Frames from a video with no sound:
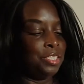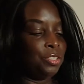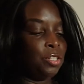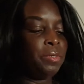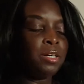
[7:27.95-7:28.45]

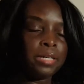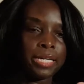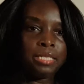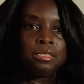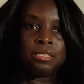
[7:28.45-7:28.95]
she told me,
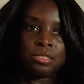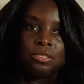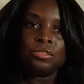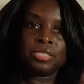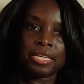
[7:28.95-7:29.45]
okay, just
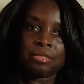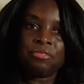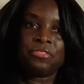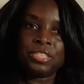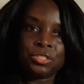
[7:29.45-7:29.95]
you take
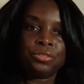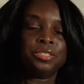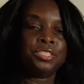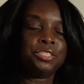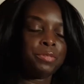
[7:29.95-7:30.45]
some fish
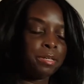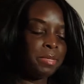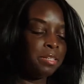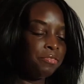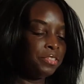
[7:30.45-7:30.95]
oil. She
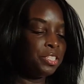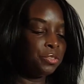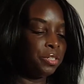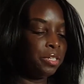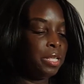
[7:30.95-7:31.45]
recommended fish
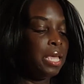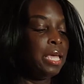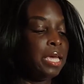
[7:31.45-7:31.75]
oil.